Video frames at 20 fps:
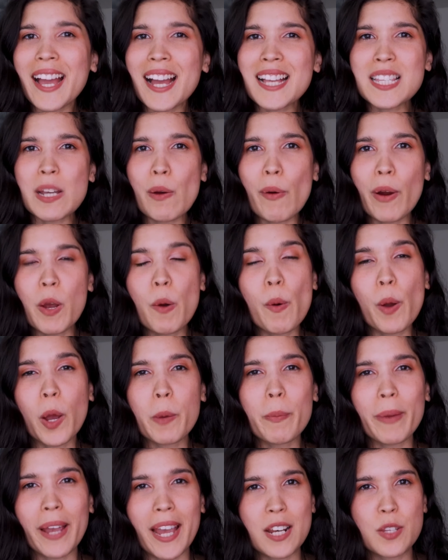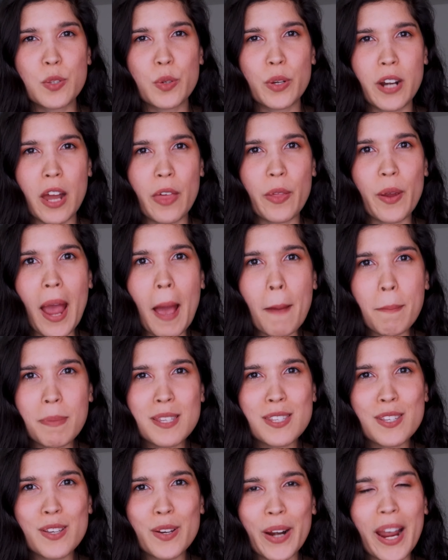Hey guys, how are you? Welcome again to another
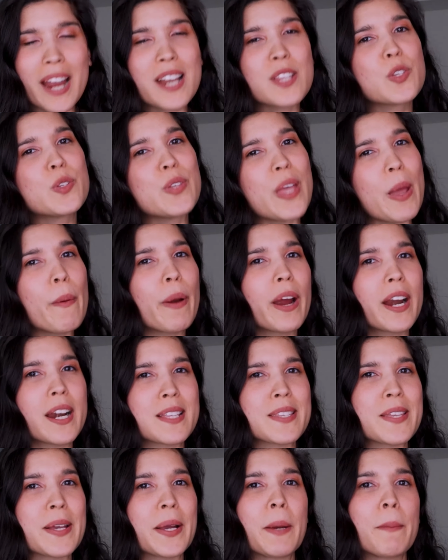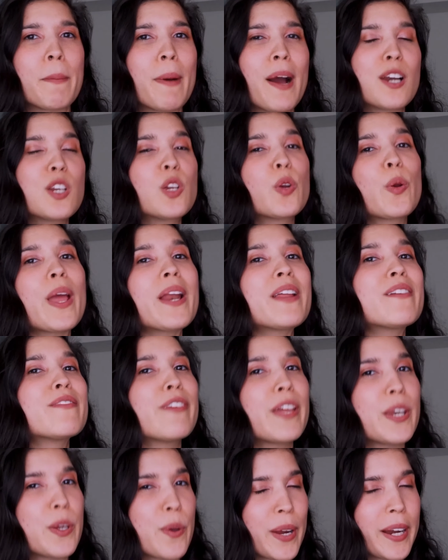episode and today we're going to talk about creative
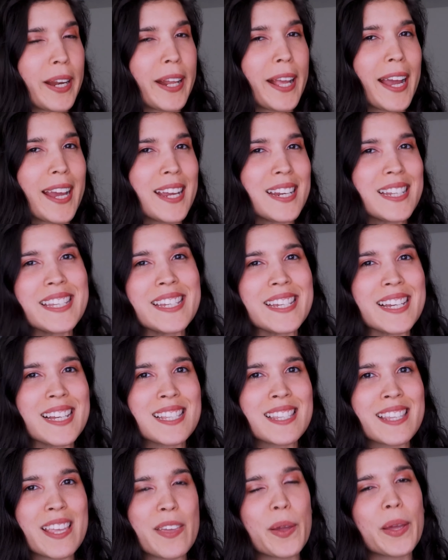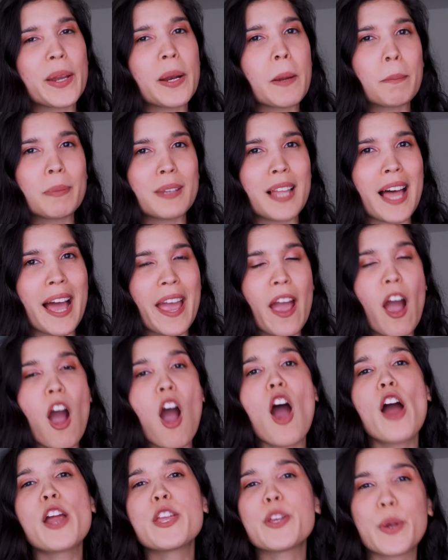video editing ideas that you can apply
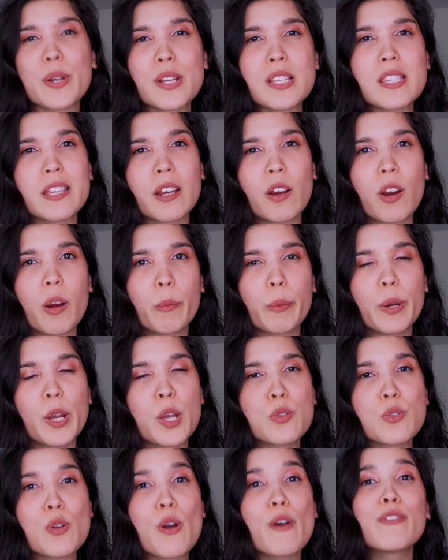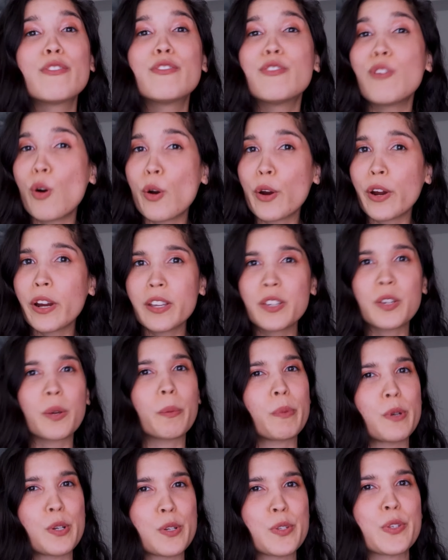on your Instagram Reels for your
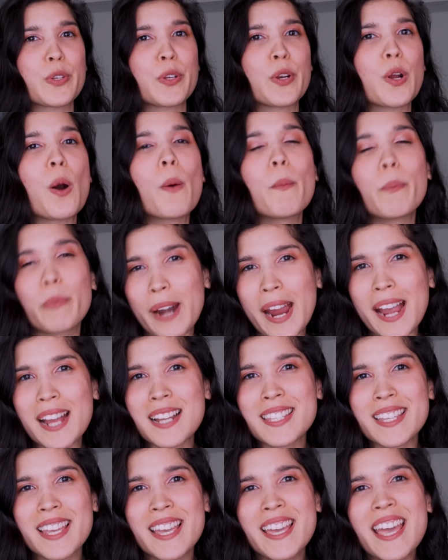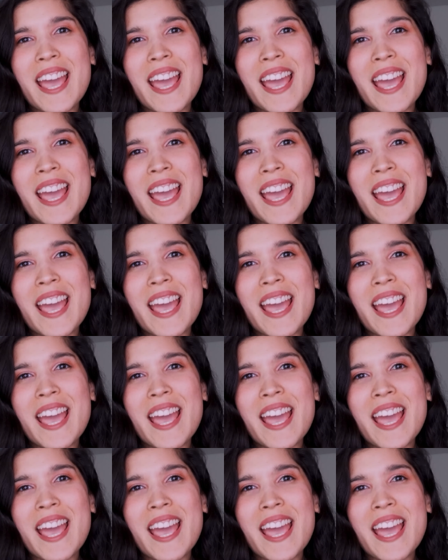personal brand.